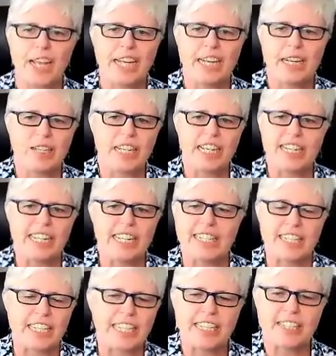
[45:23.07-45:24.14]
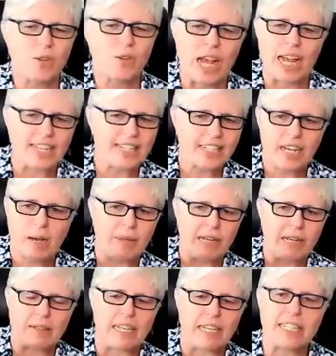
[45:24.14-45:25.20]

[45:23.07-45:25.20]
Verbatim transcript: and it, it, it's it's okay. It's coming.